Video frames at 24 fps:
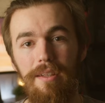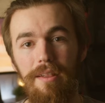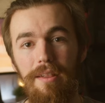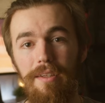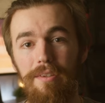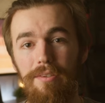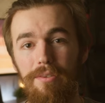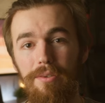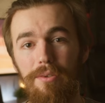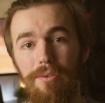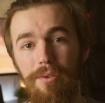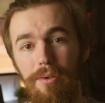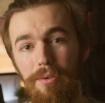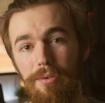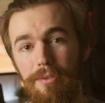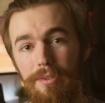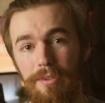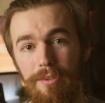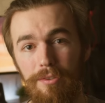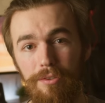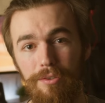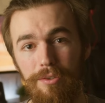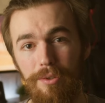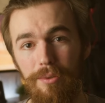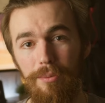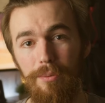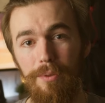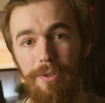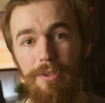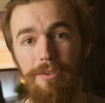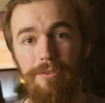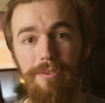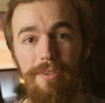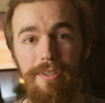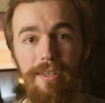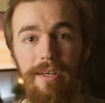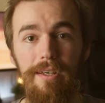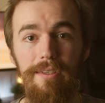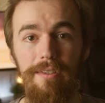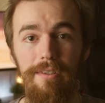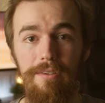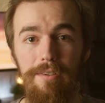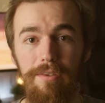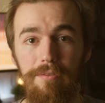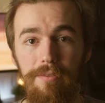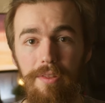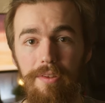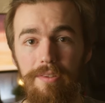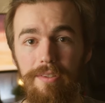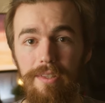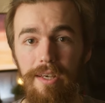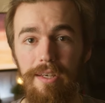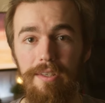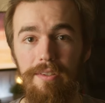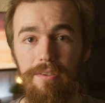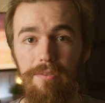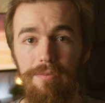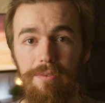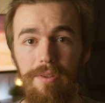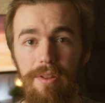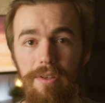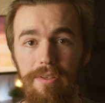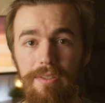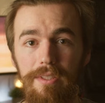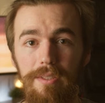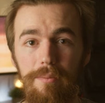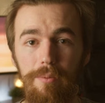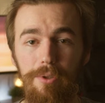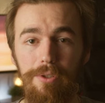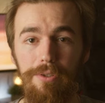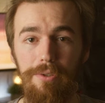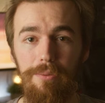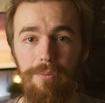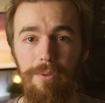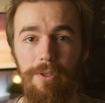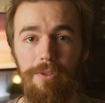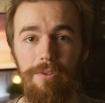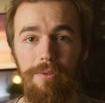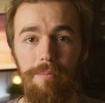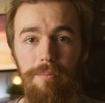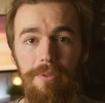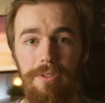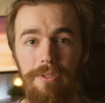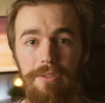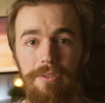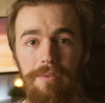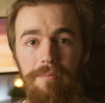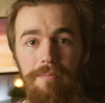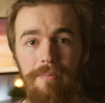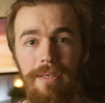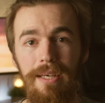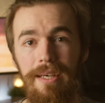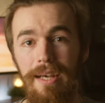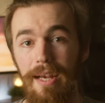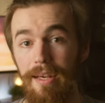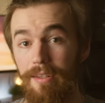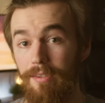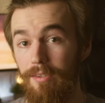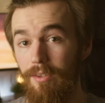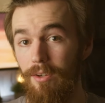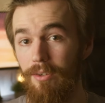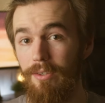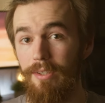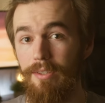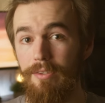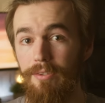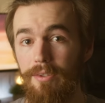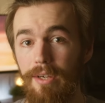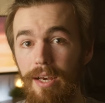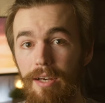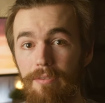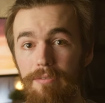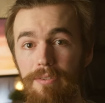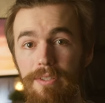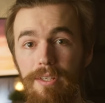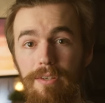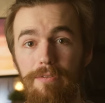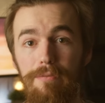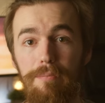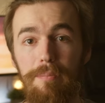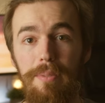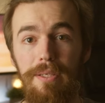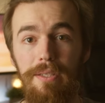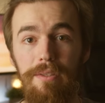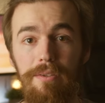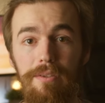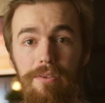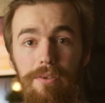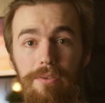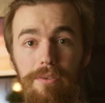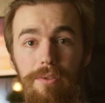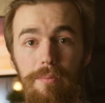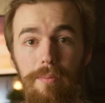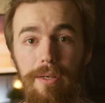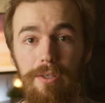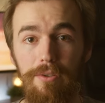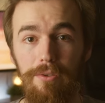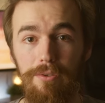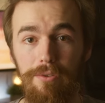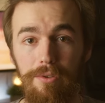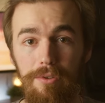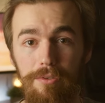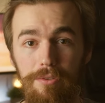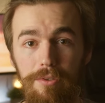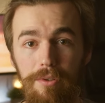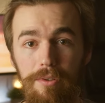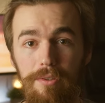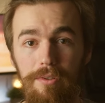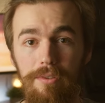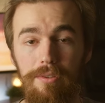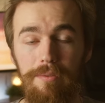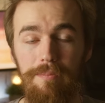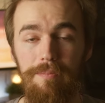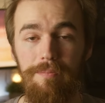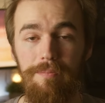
This tutorial should work regardless of the size of the keyboard you want to build, as long as you have enough pins on your microcontroller.